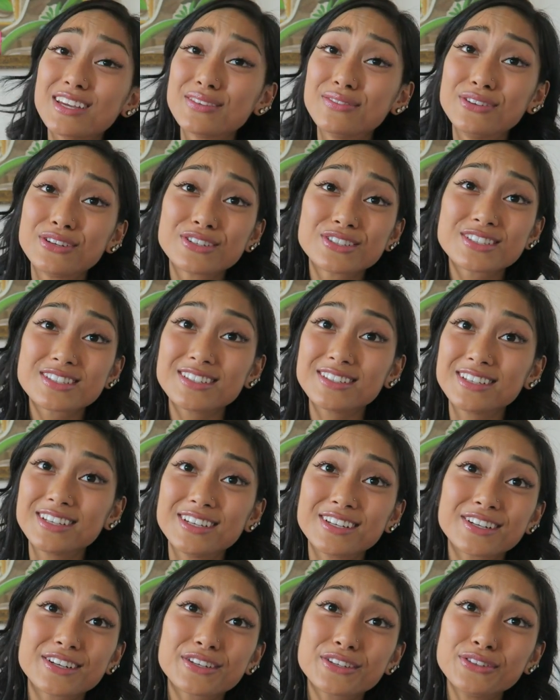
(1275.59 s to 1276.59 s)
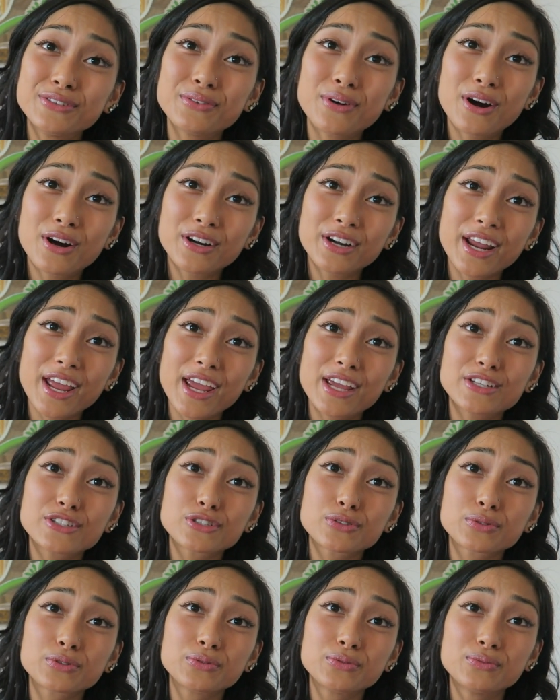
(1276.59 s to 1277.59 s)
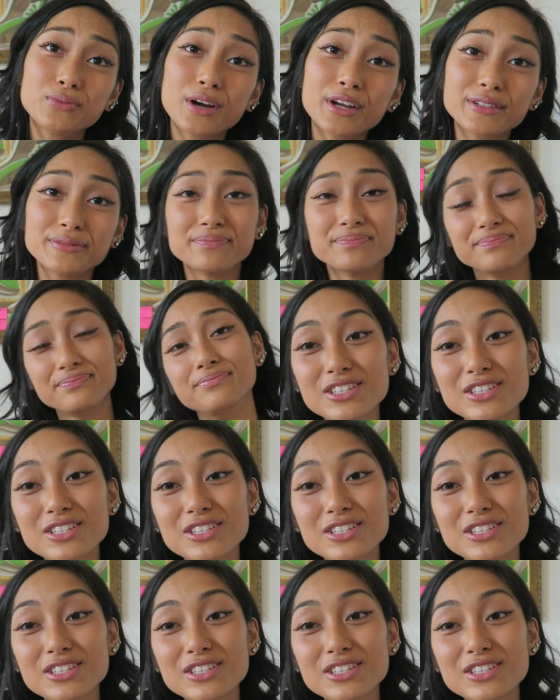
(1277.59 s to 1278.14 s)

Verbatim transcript: If you're still here, you are a true one.